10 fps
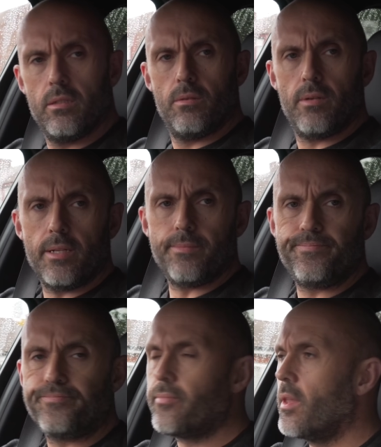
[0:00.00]
Well,
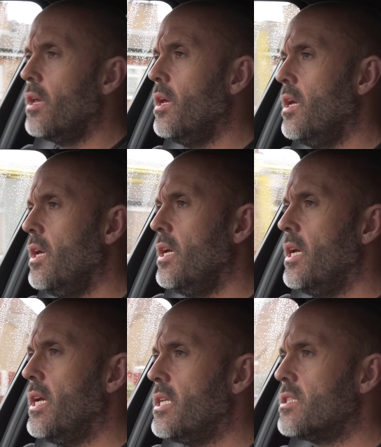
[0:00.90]

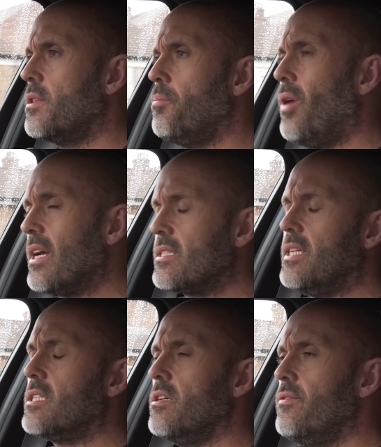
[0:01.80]
it's the
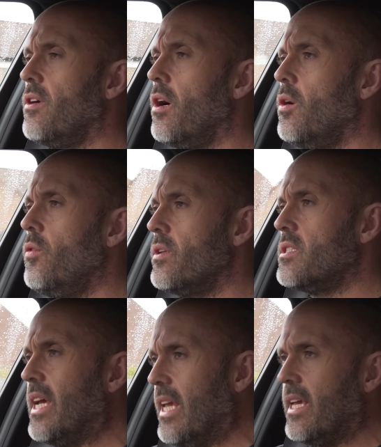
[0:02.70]
practice of
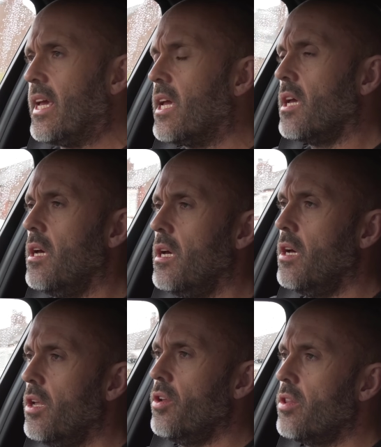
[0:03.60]
overtaking
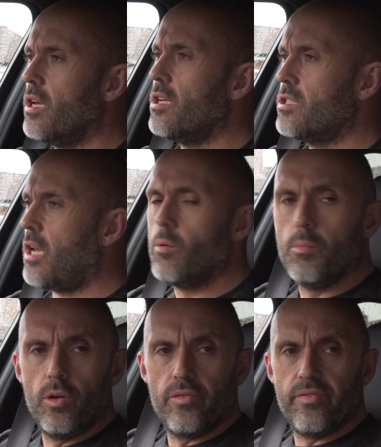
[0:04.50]
another slower
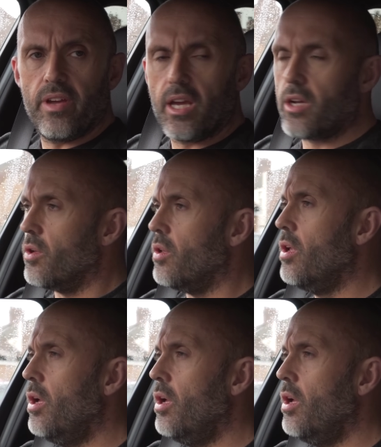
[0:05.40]
moving vehicle